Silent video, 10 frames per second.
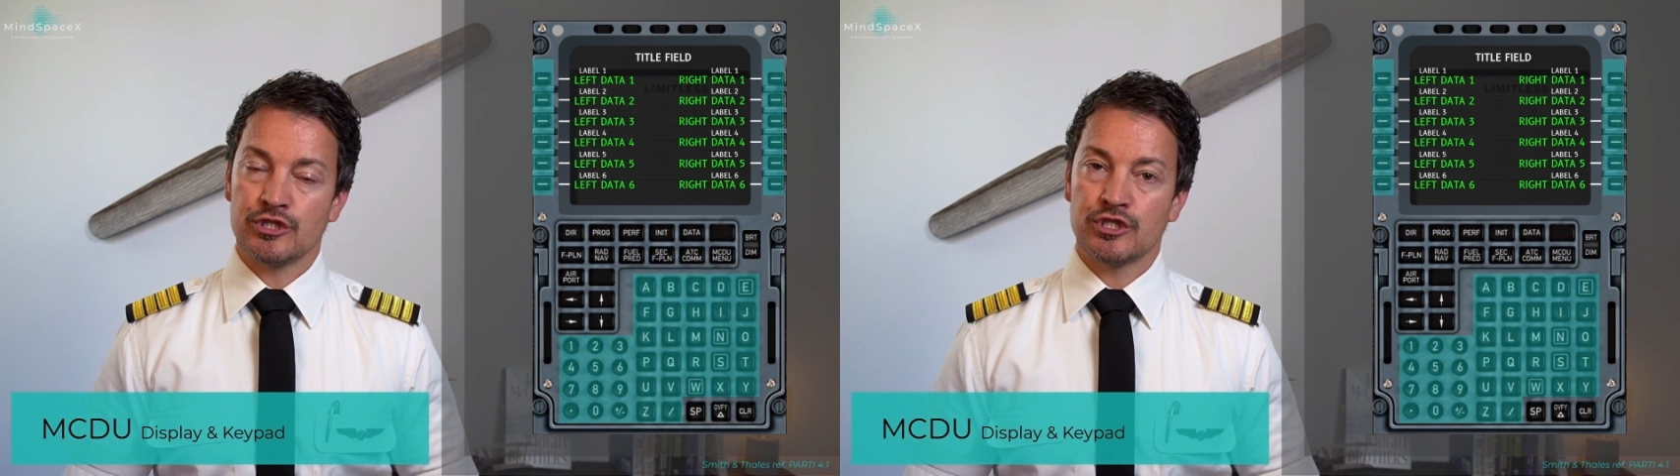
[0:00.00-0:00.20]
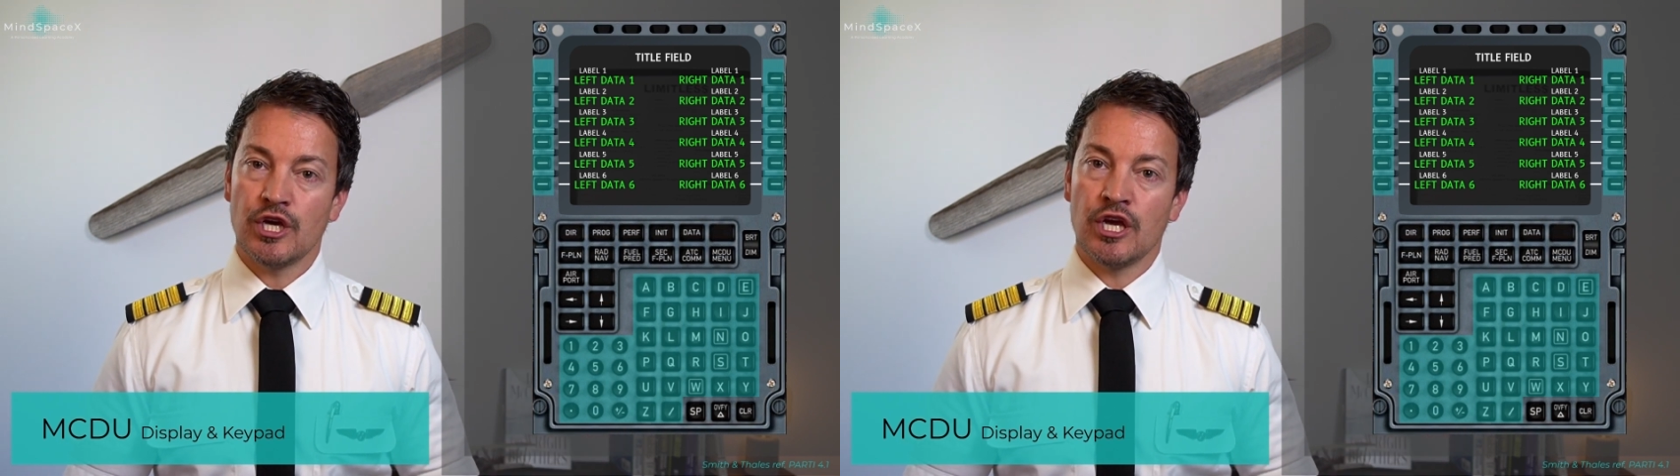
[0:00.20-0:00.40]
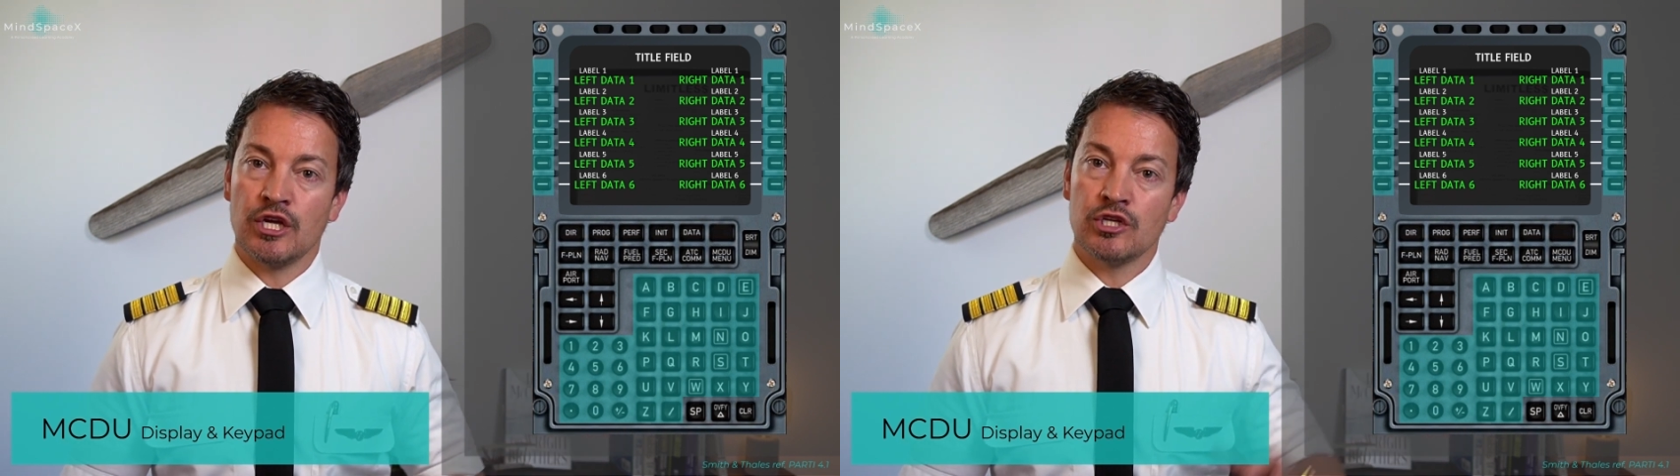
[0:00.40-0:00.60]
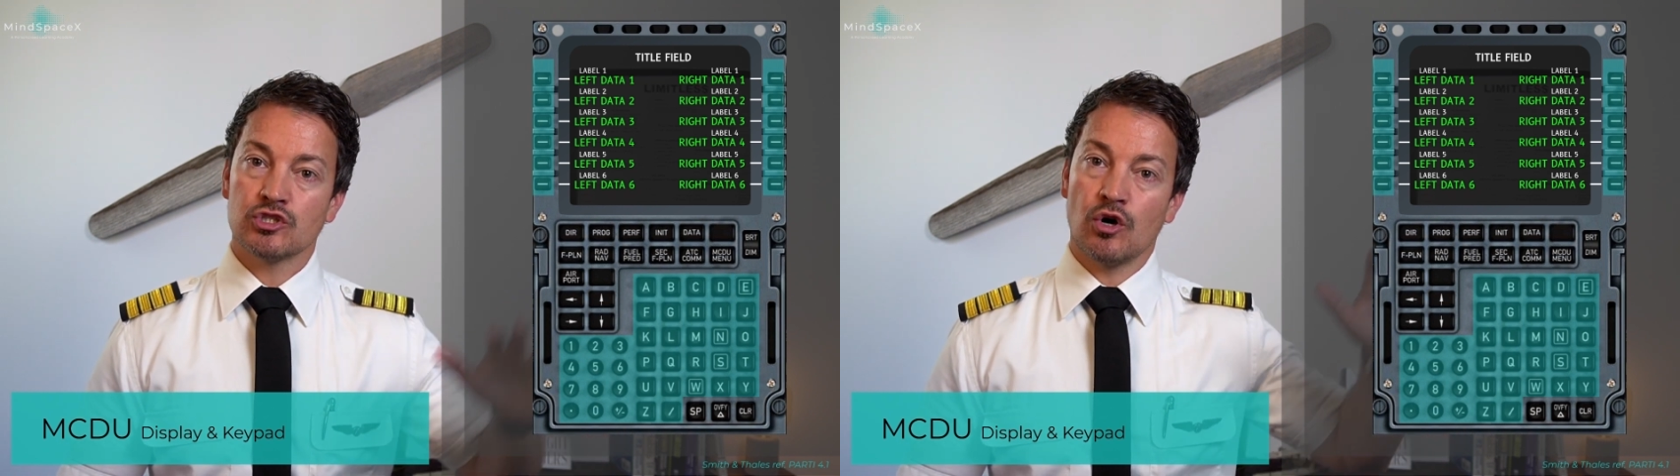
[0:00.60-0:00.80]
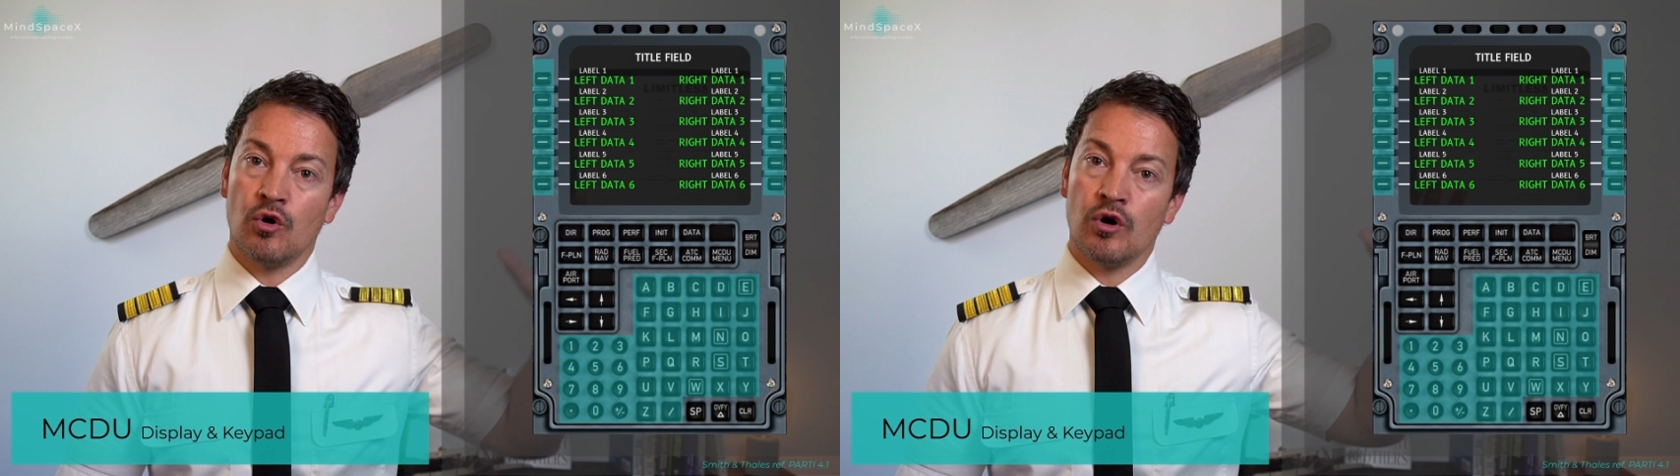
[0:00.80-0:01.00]

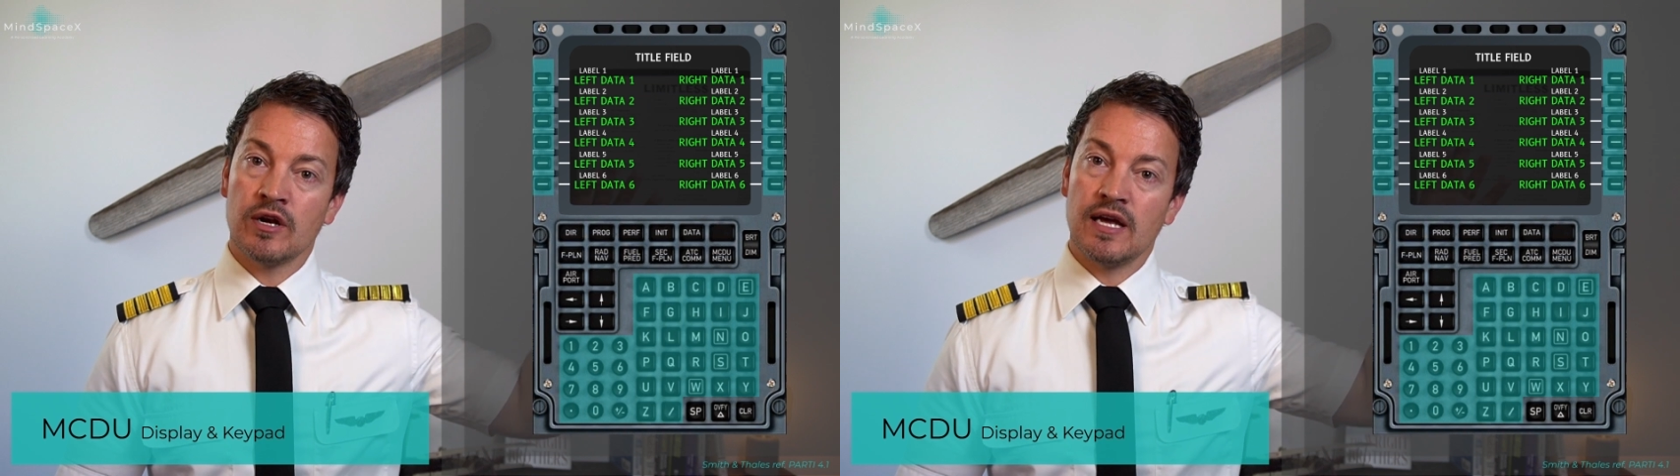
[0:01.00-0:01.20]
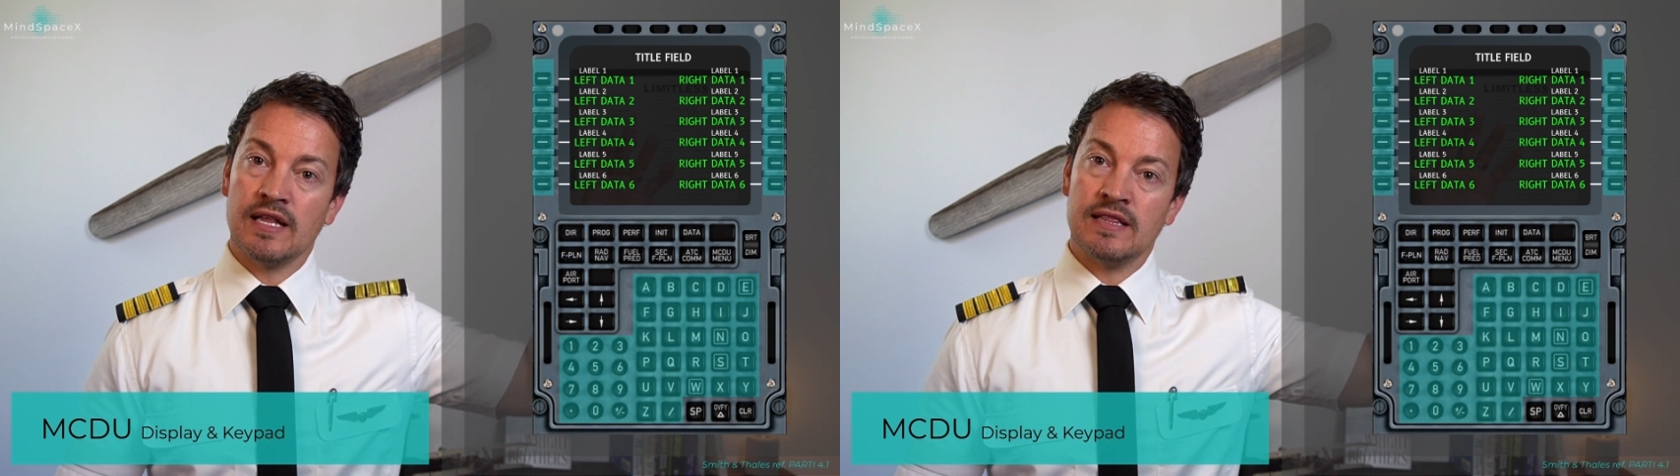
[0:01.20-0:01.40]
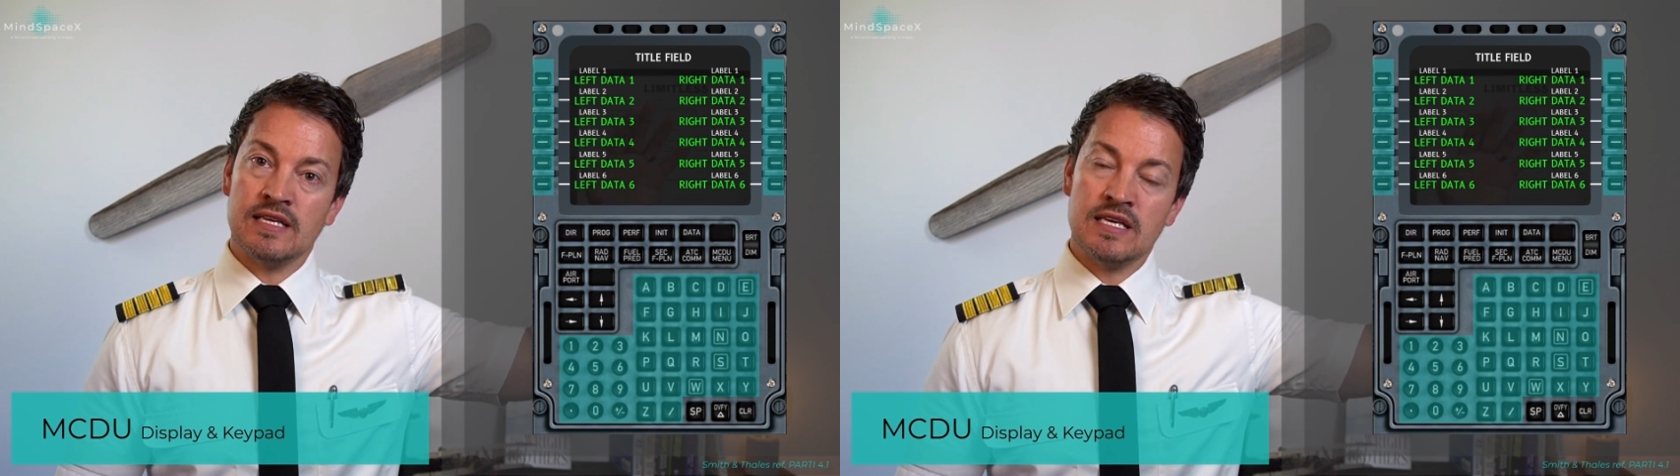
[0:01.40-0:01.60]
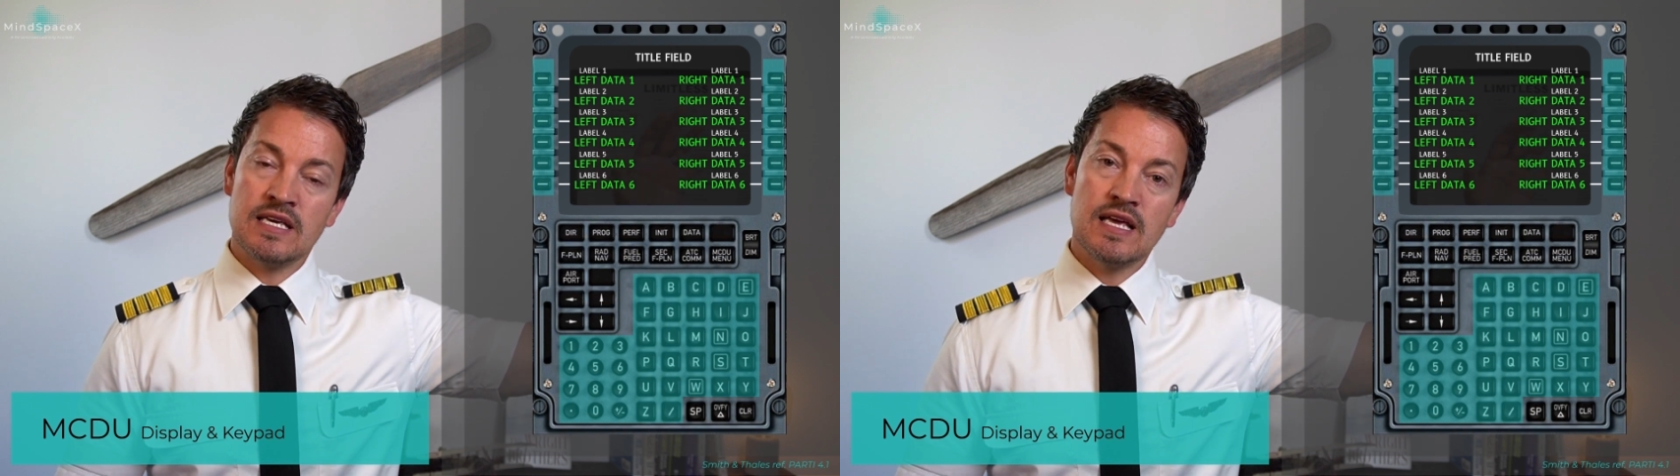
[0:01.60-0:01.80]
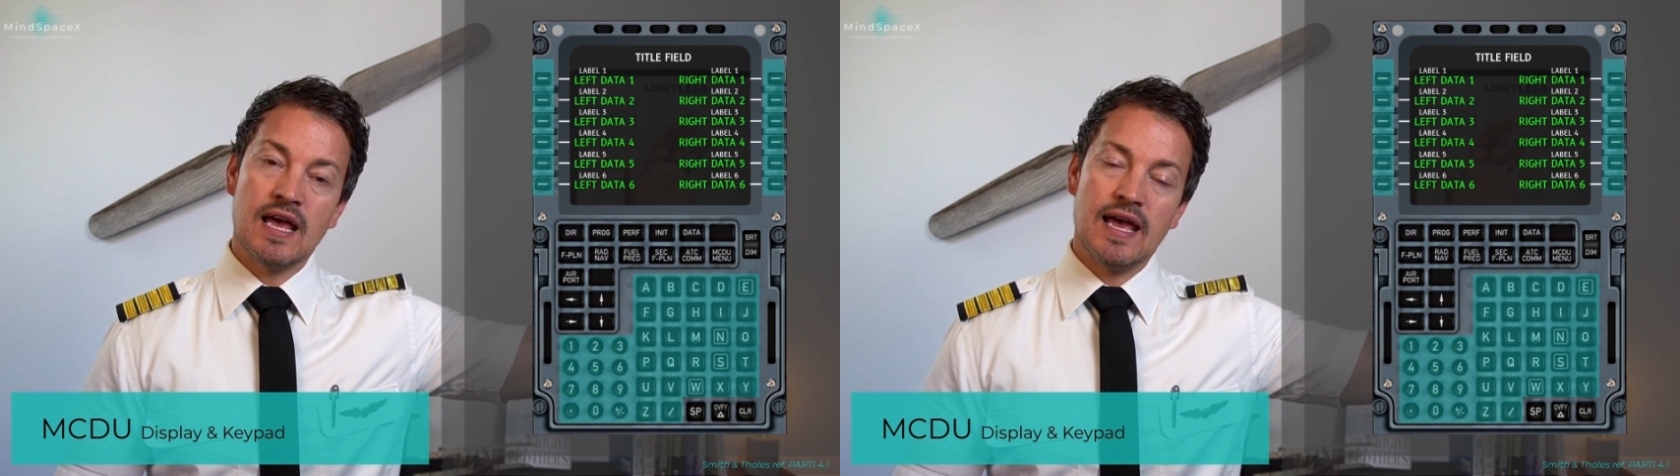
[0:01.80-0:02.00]
changed on
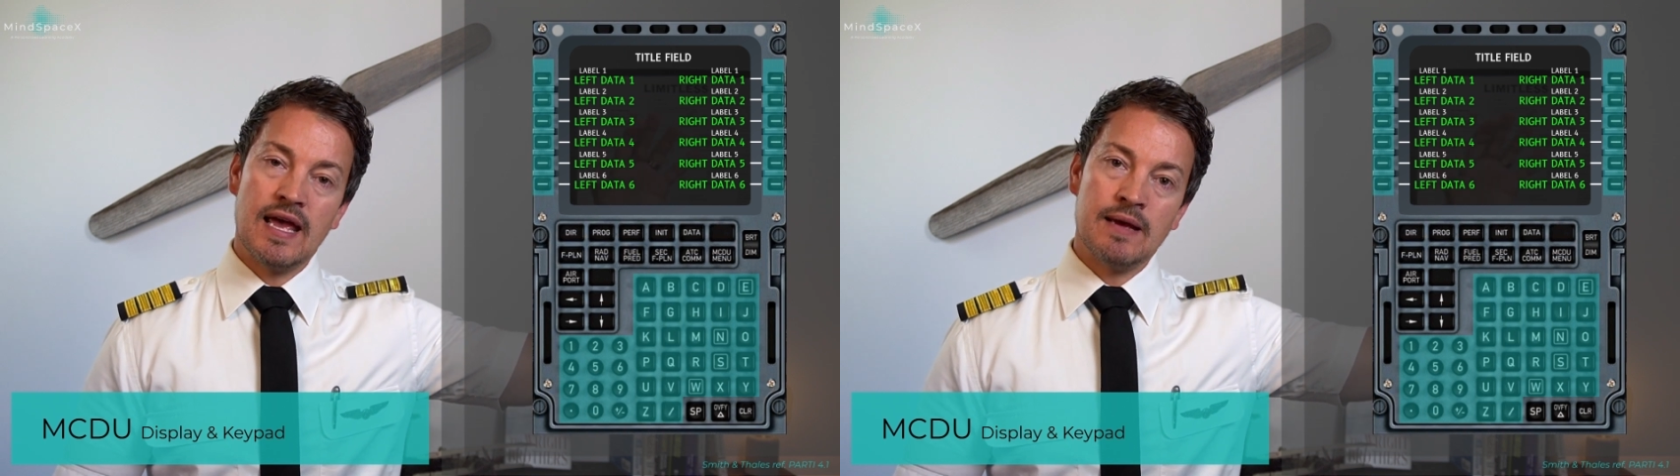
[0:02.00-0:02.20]
the